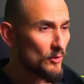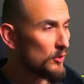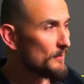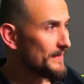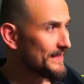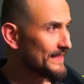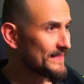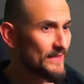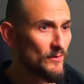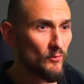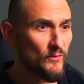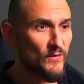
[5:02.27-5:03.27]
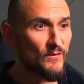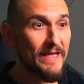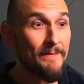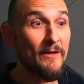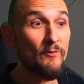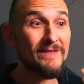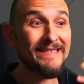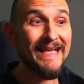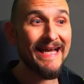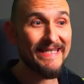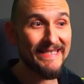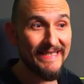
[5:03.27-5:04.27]
And then we test this here
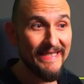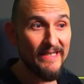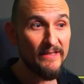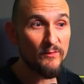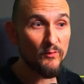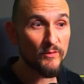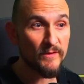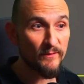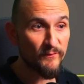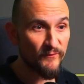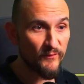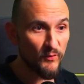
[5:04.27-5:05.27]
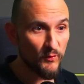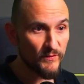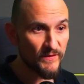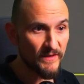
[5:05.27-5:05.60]
once again. And if you